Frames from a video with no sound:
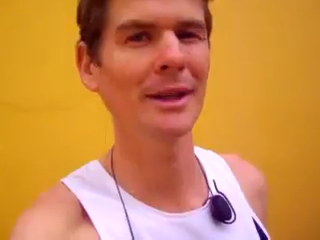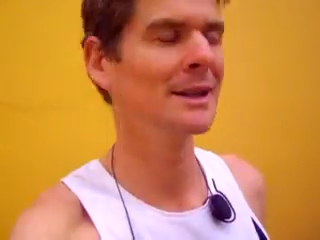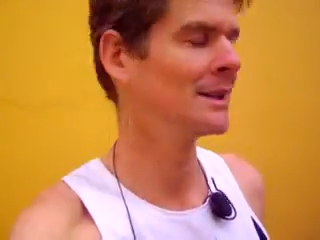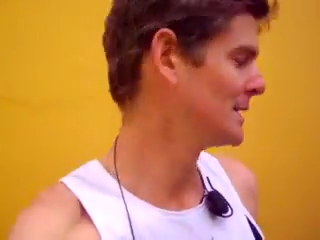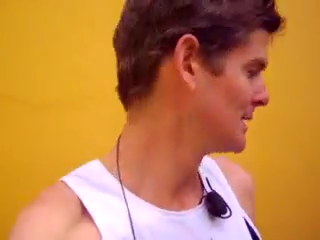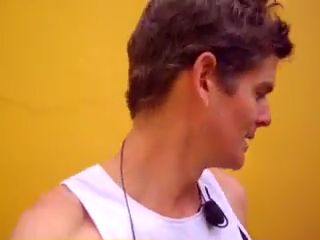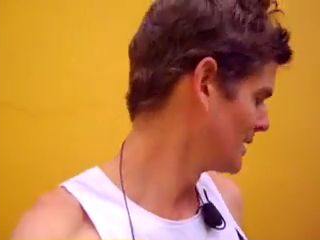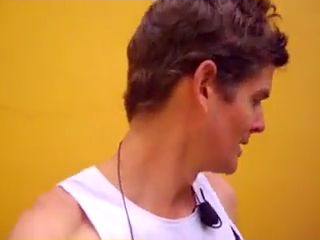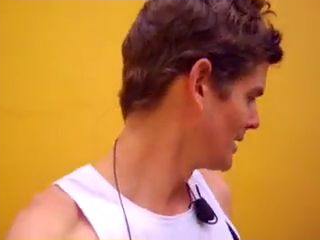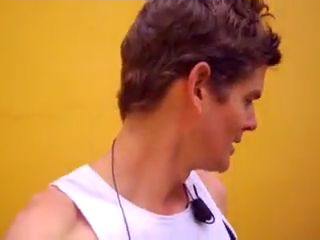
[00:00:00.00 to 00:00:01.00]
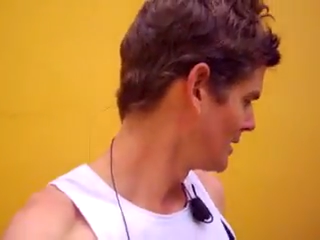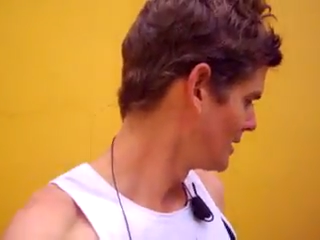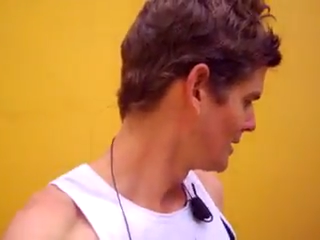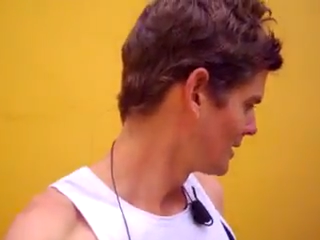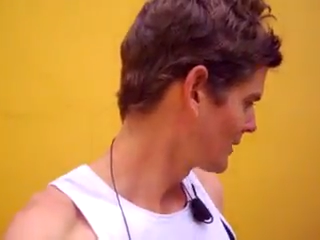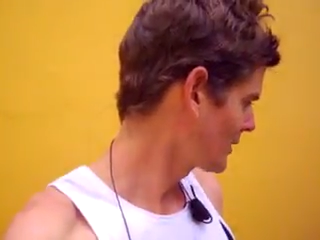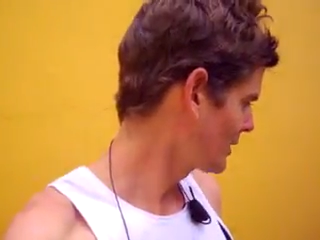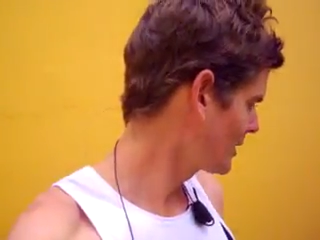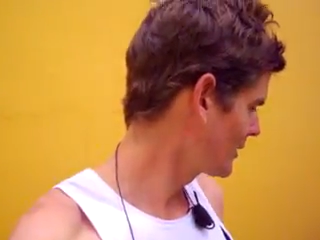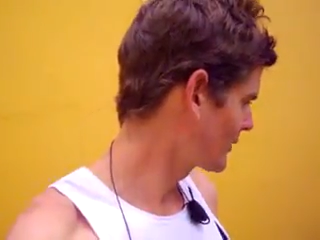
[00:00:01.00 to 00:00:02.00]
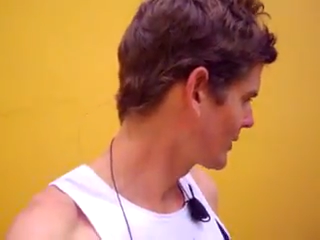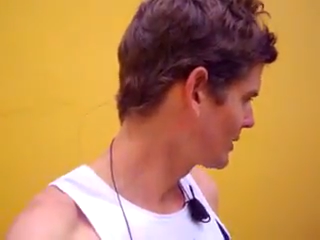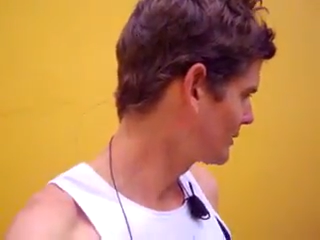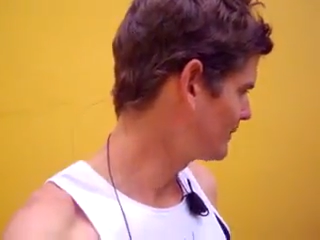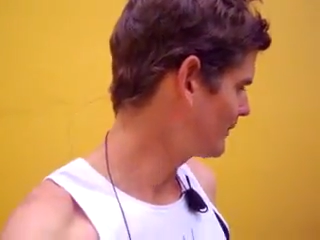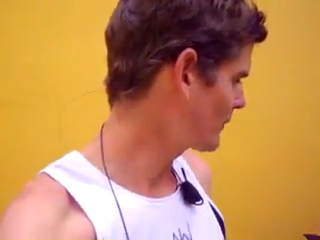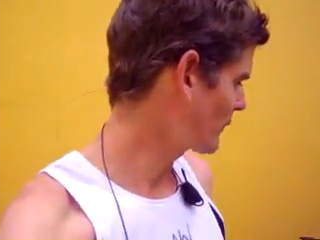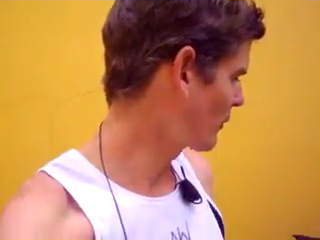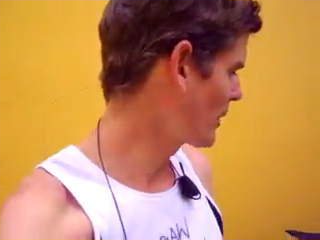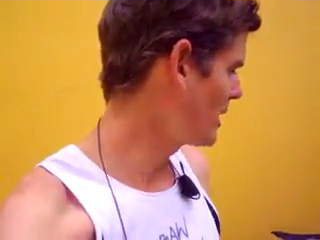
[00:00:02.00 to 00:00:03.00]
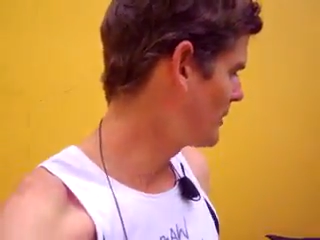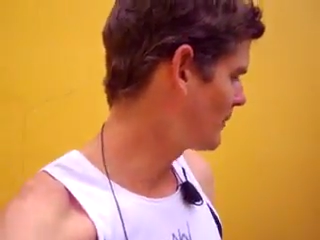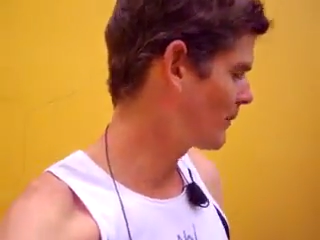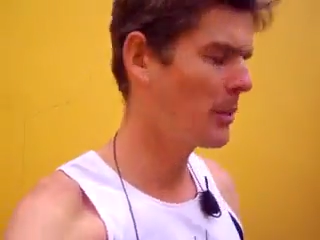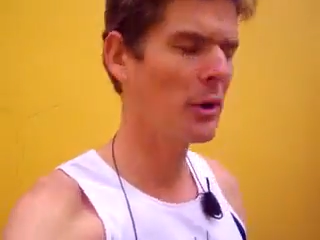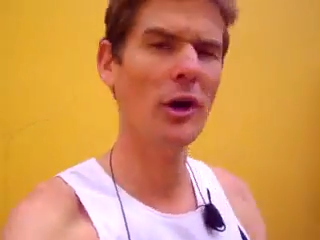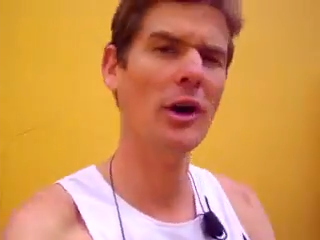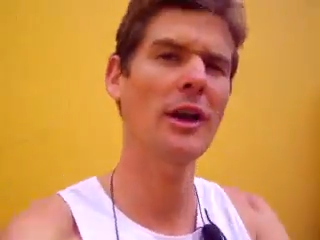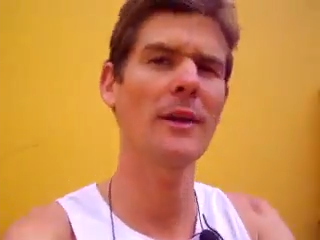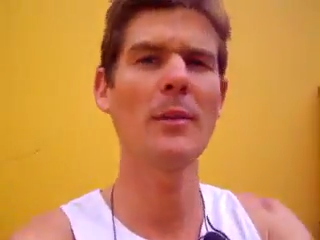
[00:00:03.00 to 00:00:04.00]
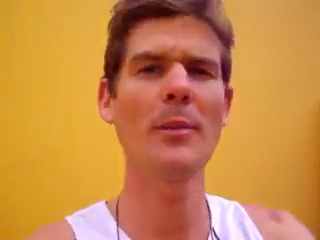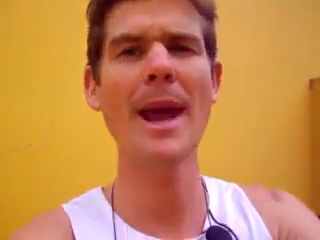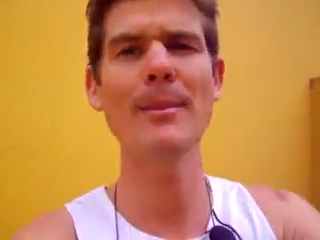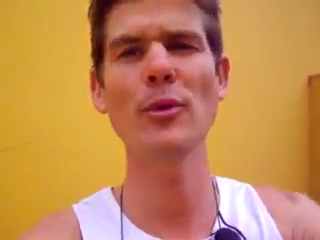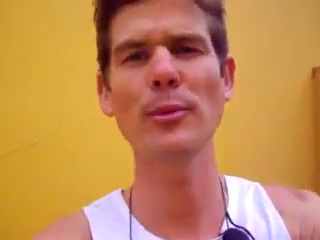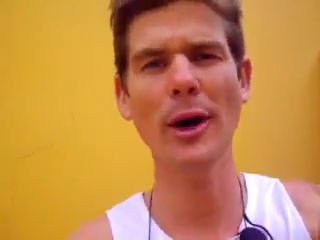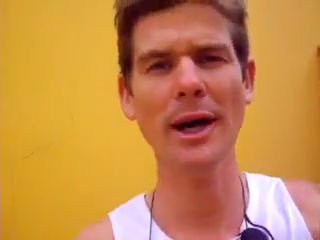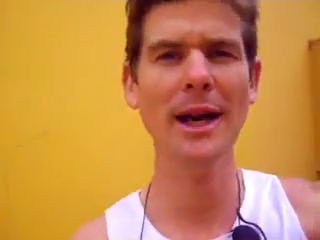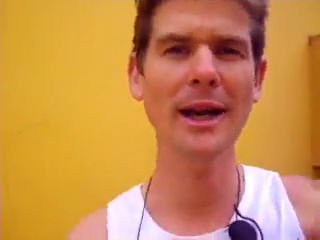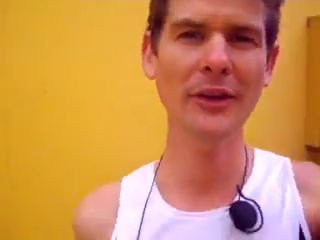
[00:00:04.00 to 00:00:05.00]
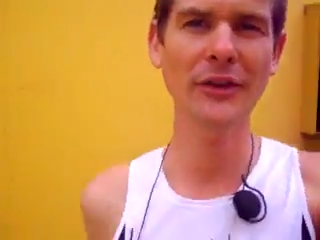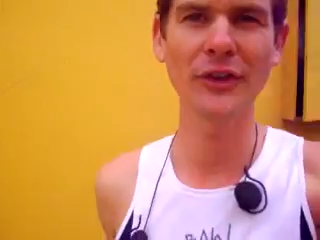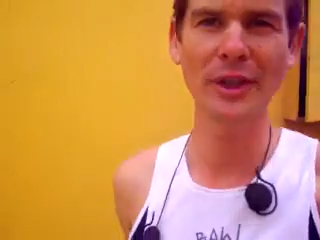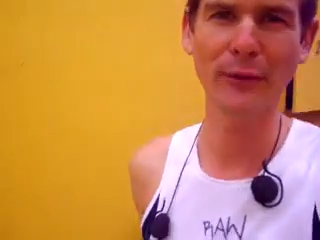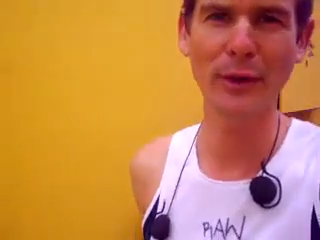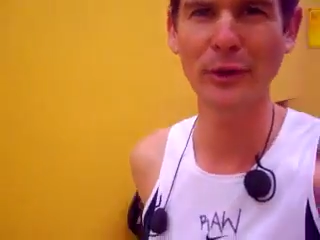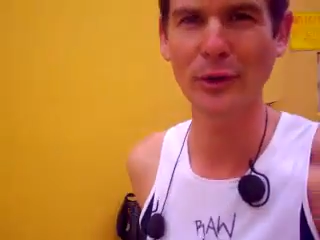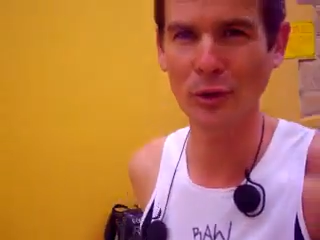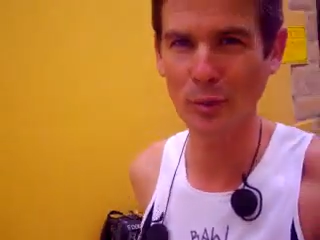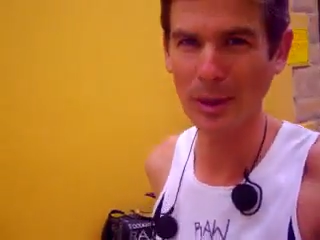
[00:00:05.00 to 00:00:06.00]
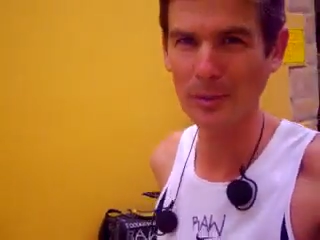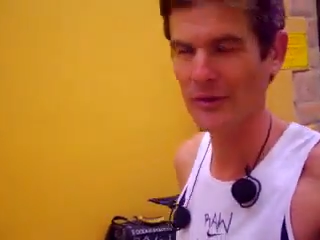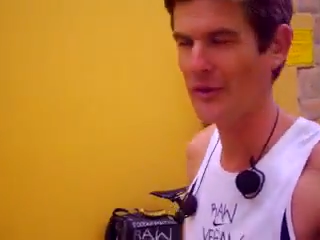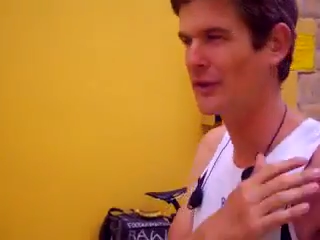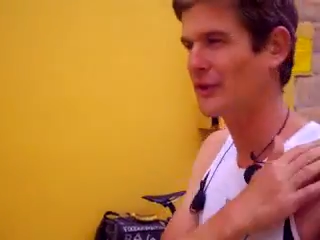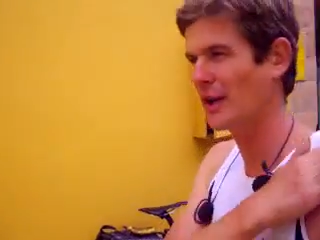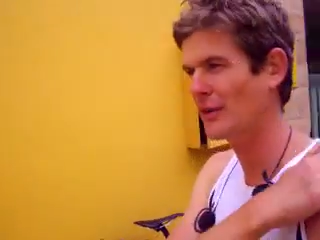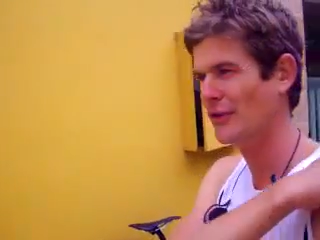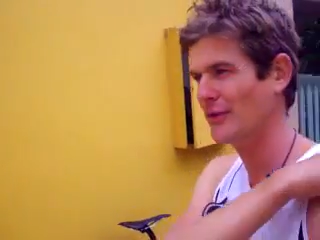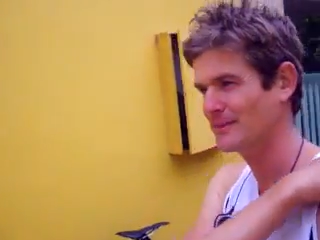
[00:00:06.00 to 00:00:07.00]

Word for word: So yeah, it's, uh, for me, Here we go, bamboo bike, Harley, it's just another one of your little publicity stunts.